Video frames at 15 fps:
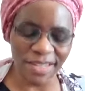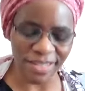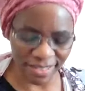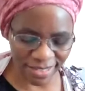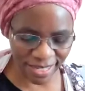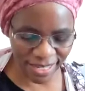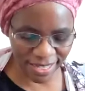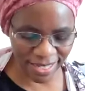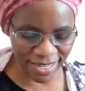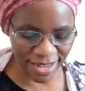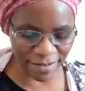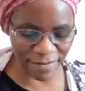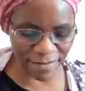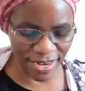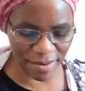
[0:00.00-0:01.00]
It's
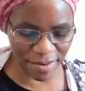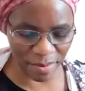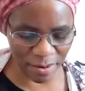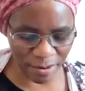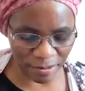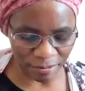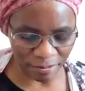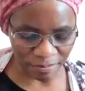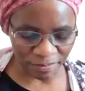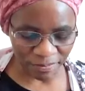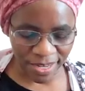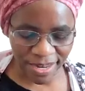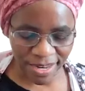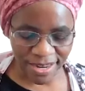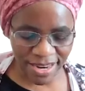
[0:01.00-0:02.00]
readily available.
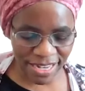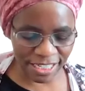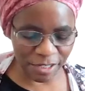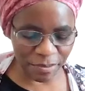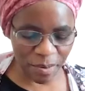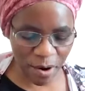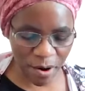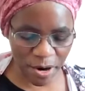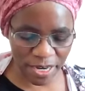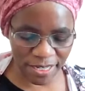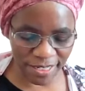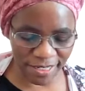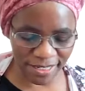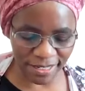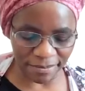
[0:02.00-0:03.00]
Next
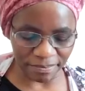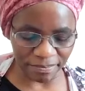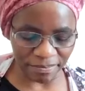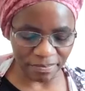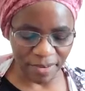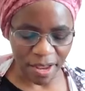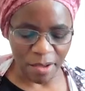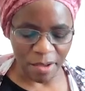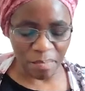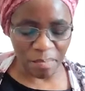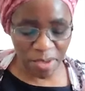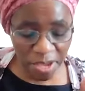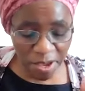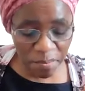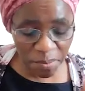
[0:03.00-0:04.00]
point,
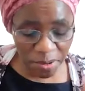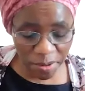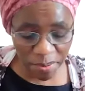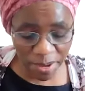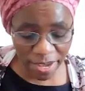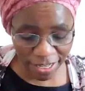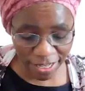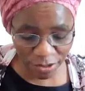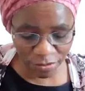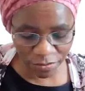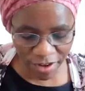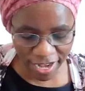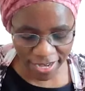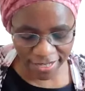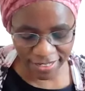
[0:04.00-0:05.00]
be prepared to
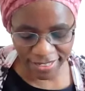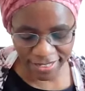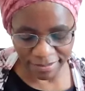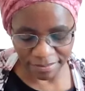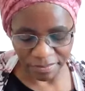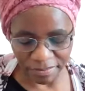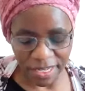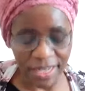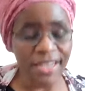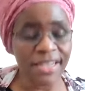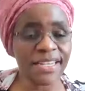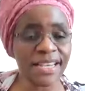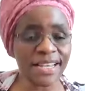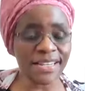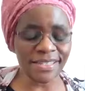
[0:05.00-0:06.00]
fight.
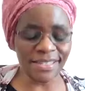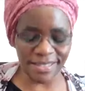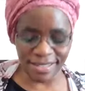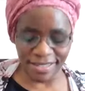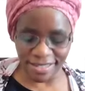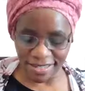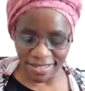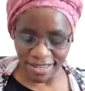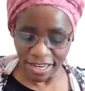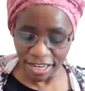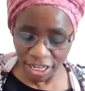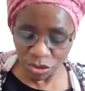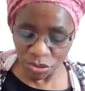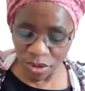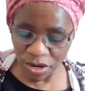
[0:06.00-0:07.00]
Yes,
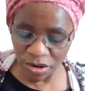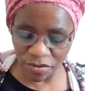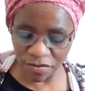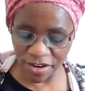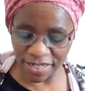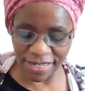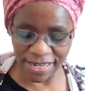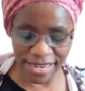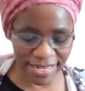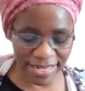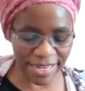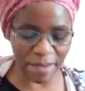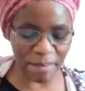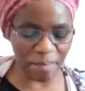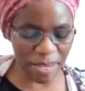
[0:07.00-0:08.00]
each one of us
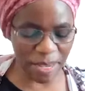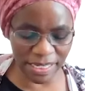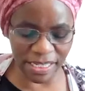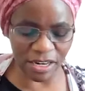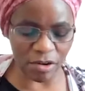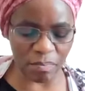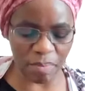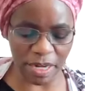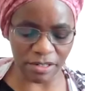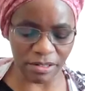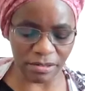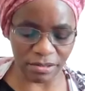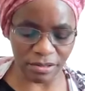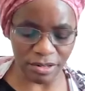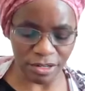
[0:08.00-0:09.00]
has a personal
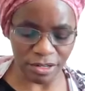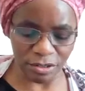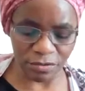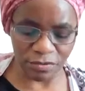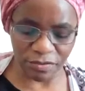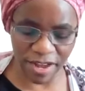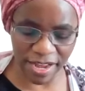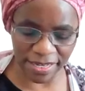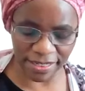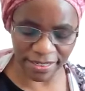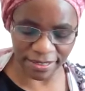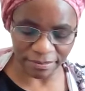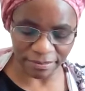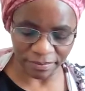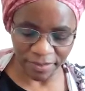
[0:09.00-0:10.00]
battle to
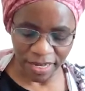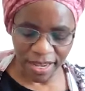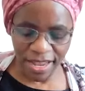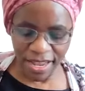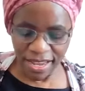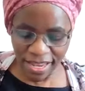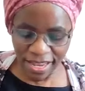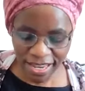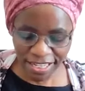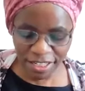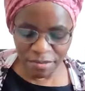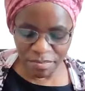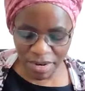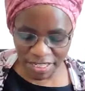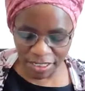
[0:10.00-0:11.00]
fight.
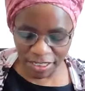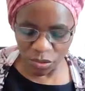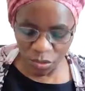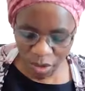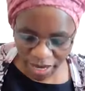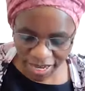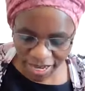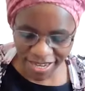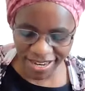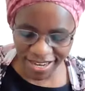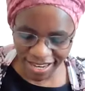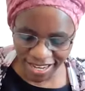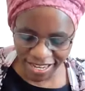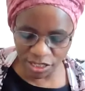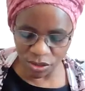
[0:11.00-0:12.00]
Each must
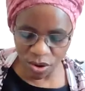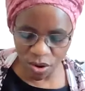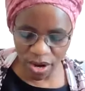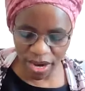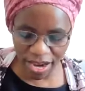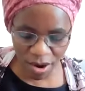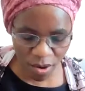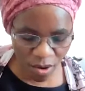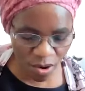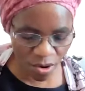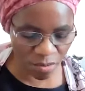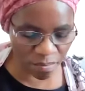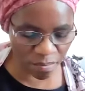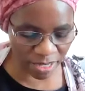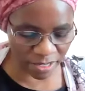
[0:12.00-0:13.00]
win his or her
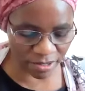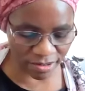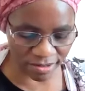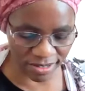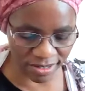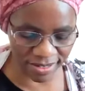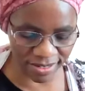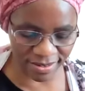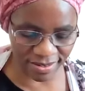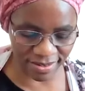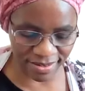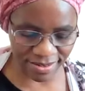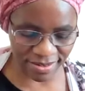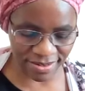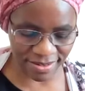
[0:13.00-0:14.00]
own battles.